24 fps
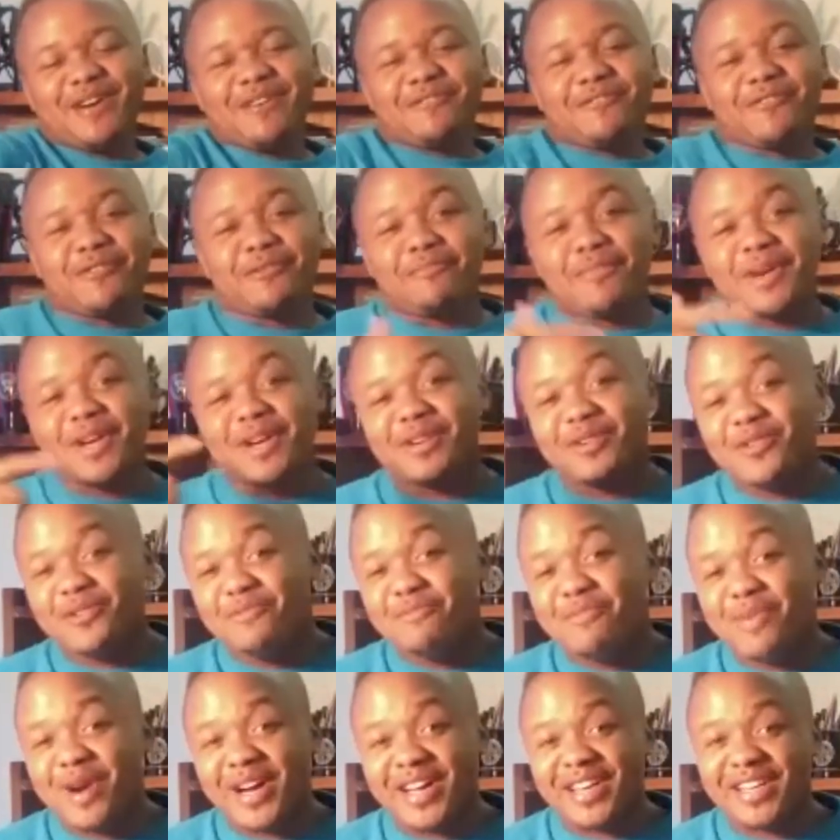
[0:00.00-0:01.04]
From a
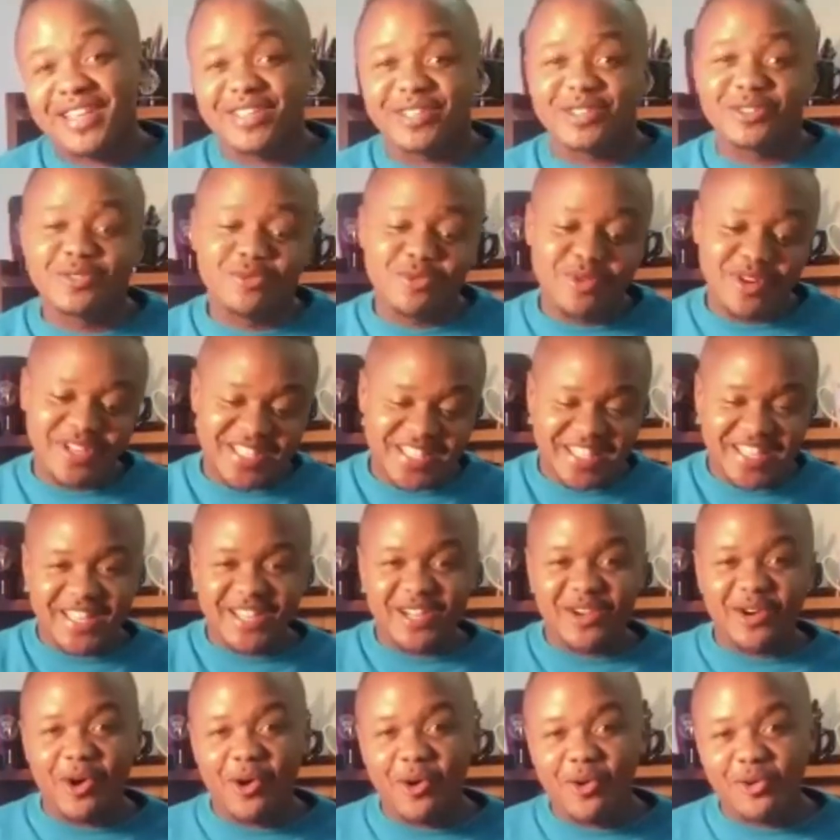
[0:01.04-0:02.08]
nobody to a
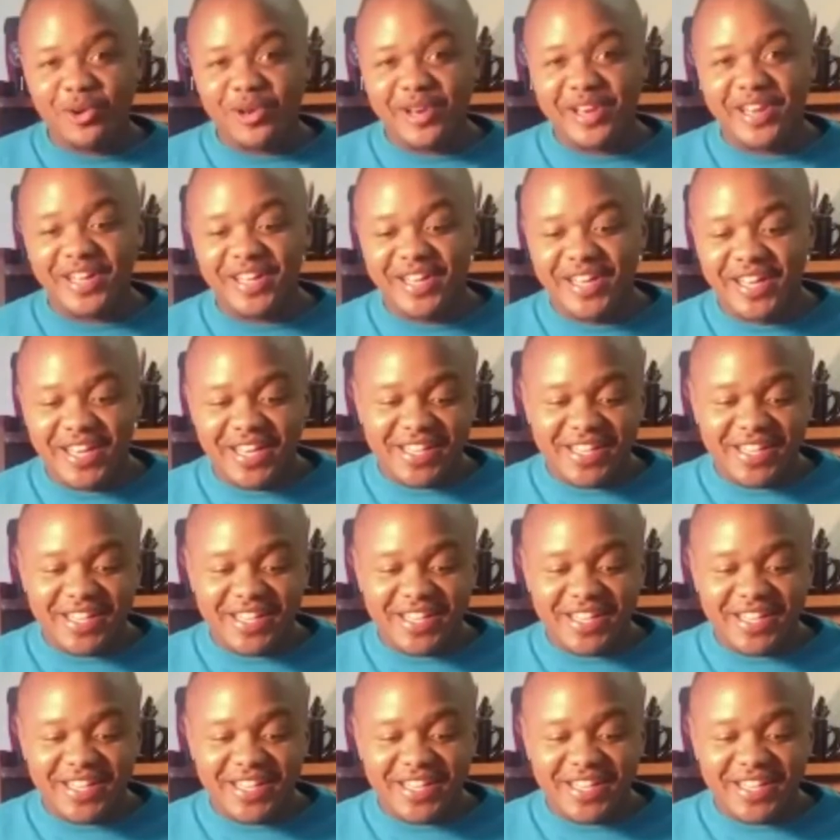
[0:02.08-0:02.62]
stakeholder.